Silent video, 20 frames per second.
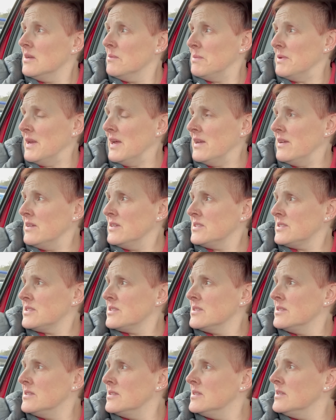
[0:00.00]
bananas,
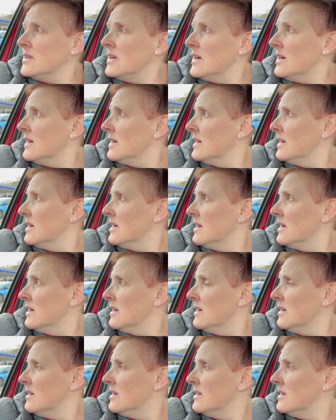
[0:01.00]
all
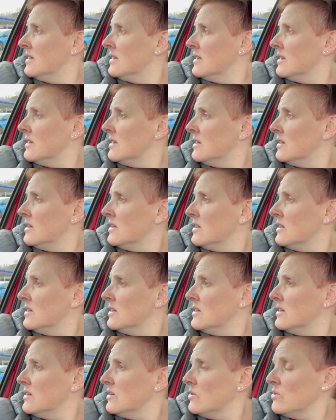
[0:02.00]

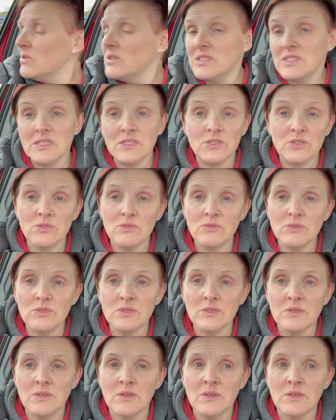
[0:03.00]
the essentials.